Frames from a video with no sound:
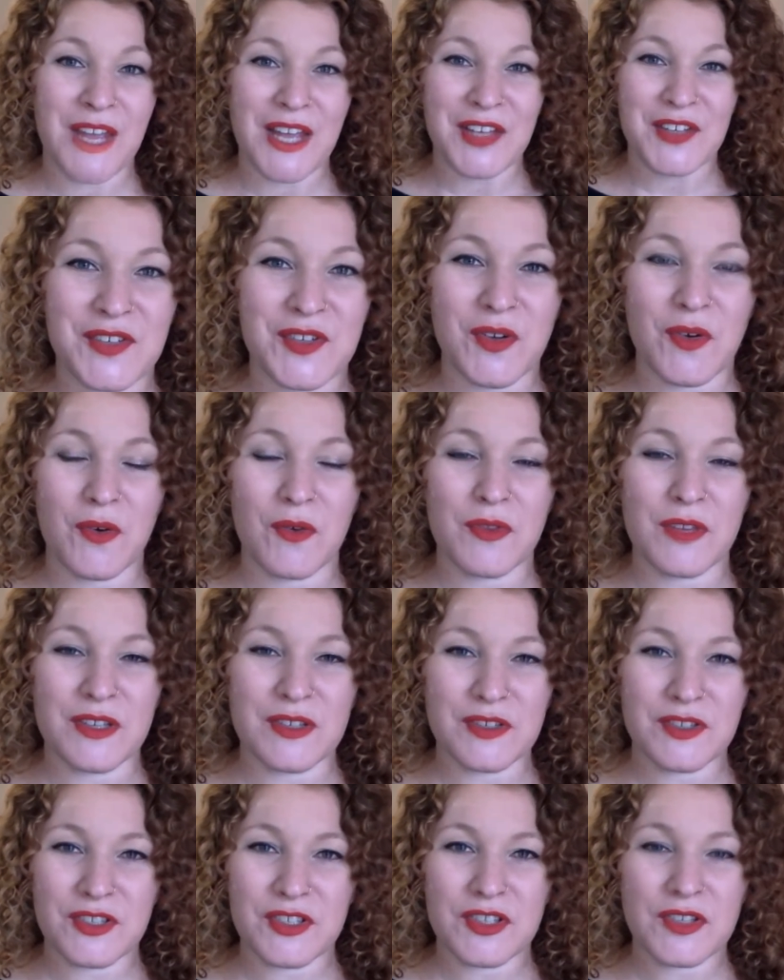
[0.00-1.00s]
So
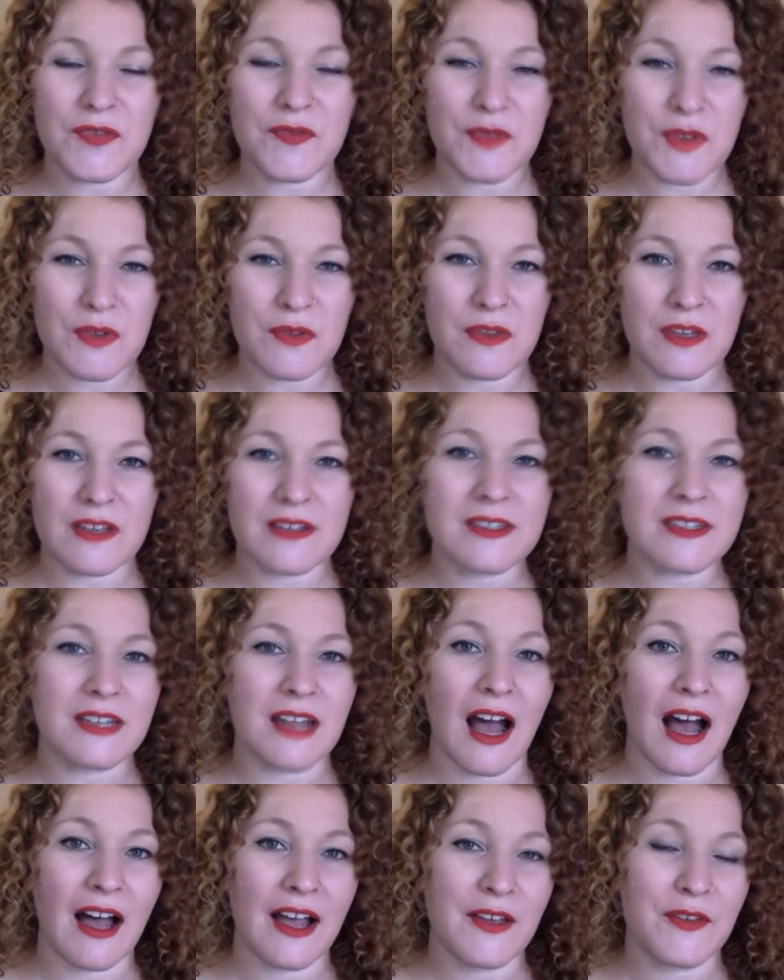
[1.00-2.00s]
these are just a few things
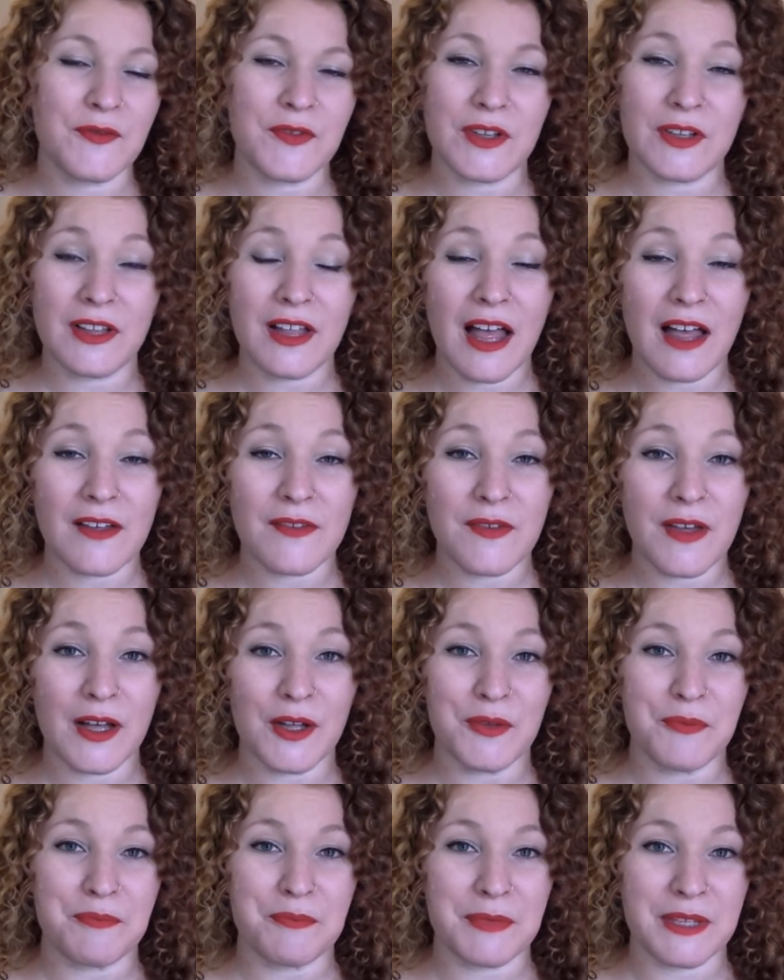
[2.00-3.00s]
that I feel have
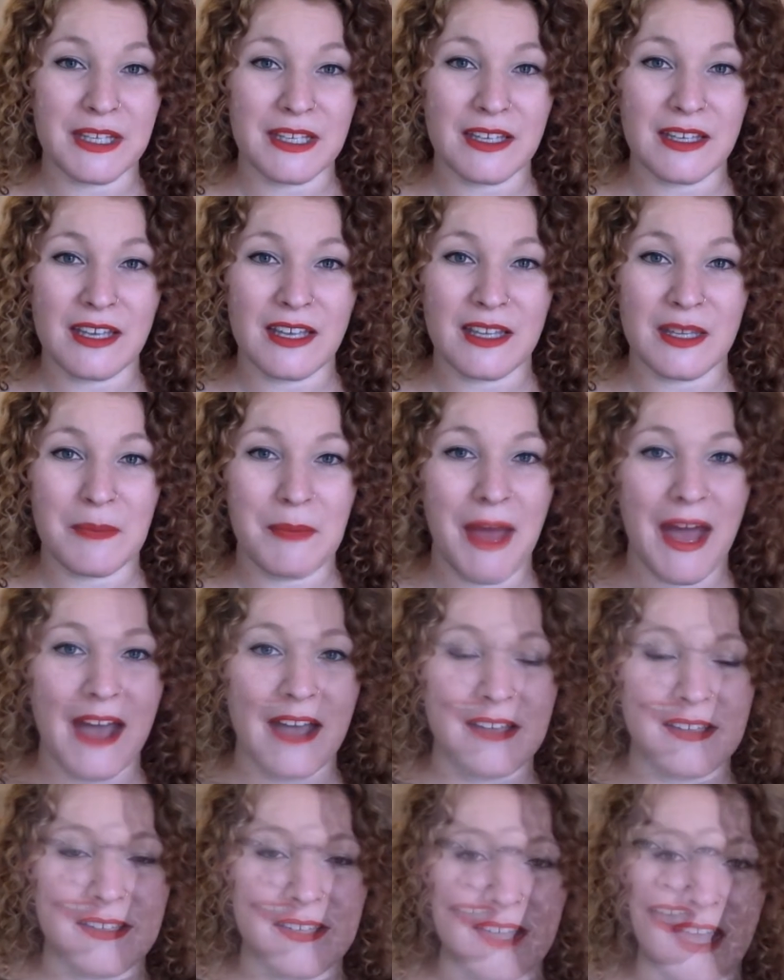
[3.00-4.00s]
helped me in the
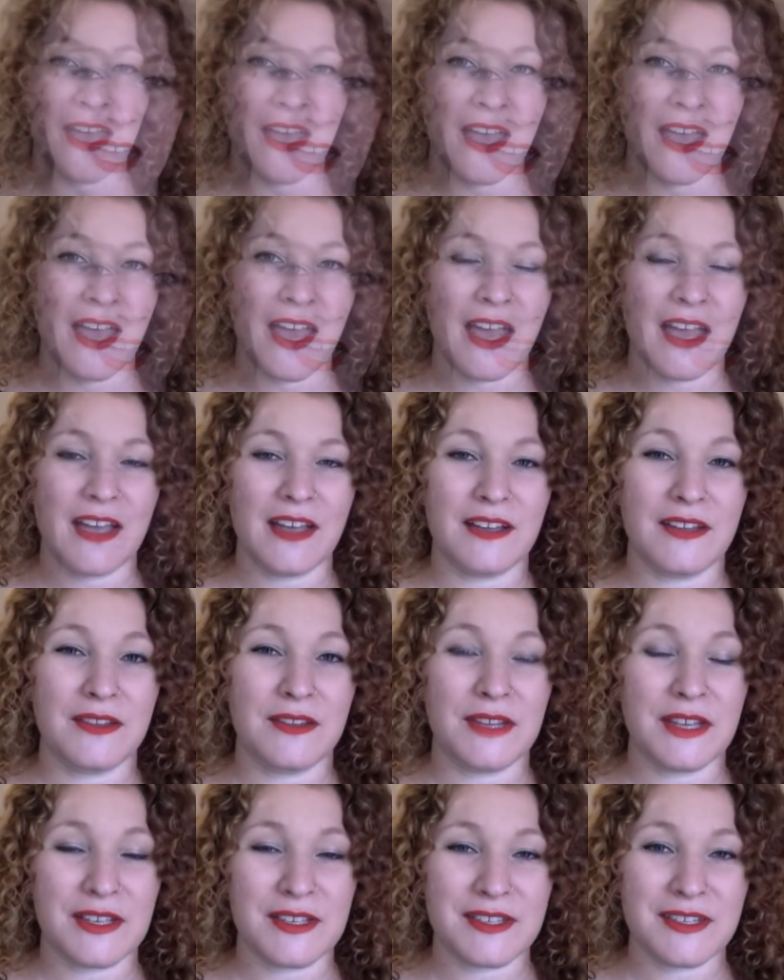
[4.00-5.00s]
past and
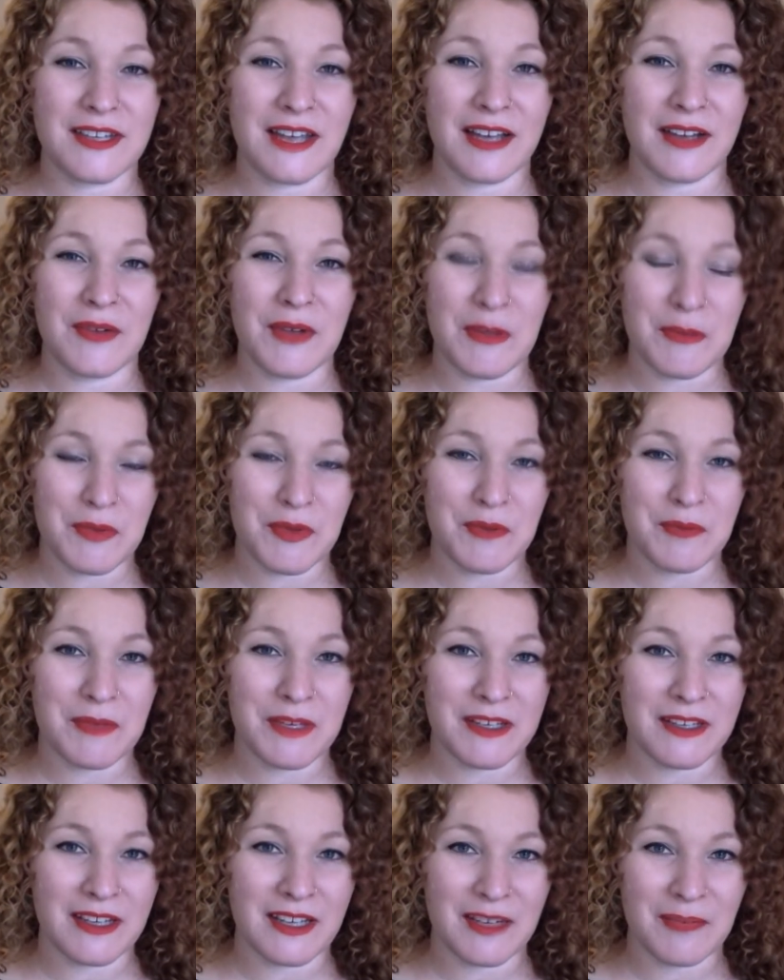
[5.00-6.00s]
things that I
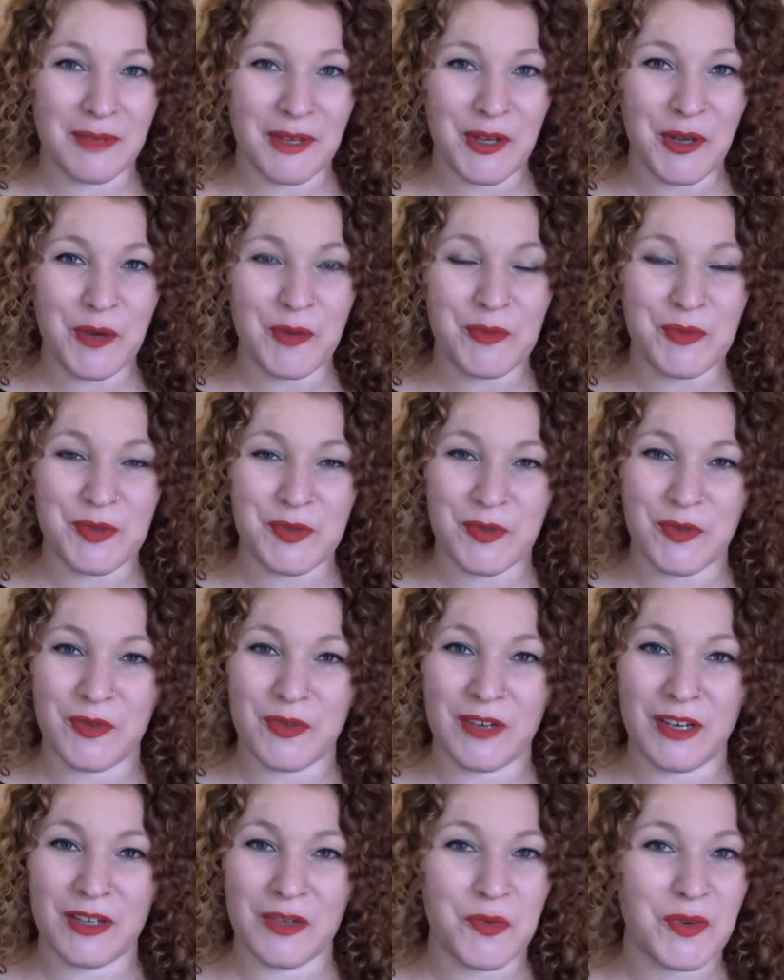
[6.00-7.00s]
implement in my homeschool
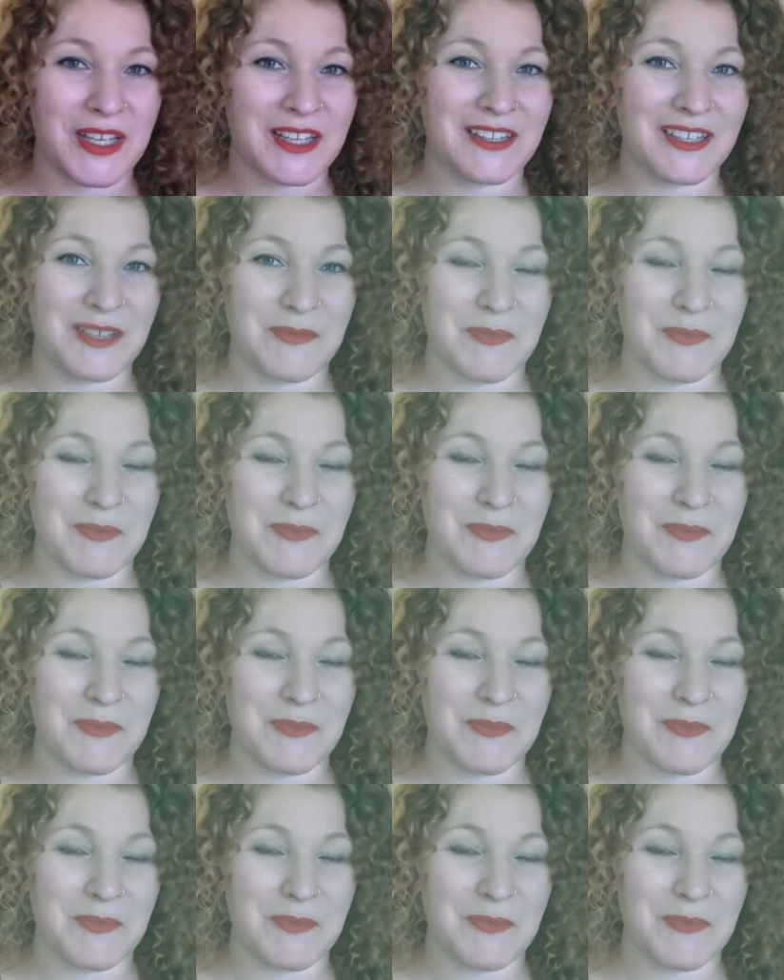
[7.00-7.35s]
on a weekly